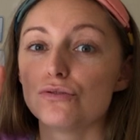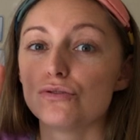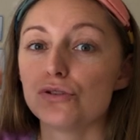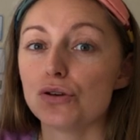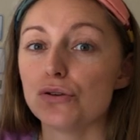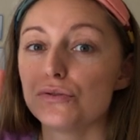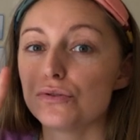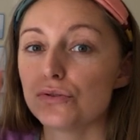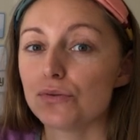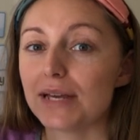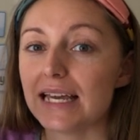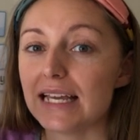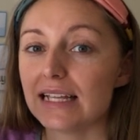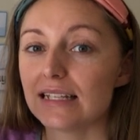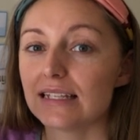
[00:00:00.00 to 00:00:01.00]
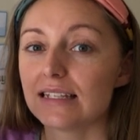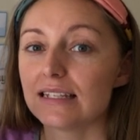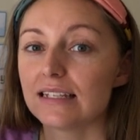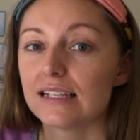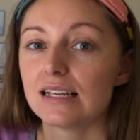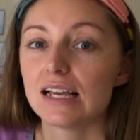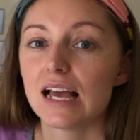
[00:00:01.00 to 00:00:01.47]
two
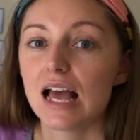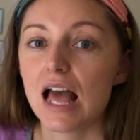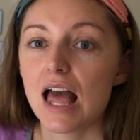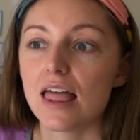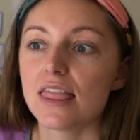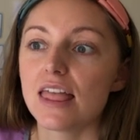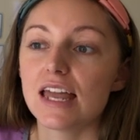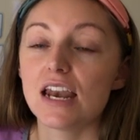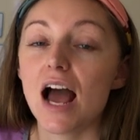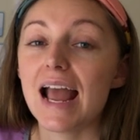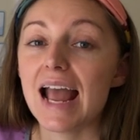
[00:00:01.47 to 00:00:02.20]
sweets, then I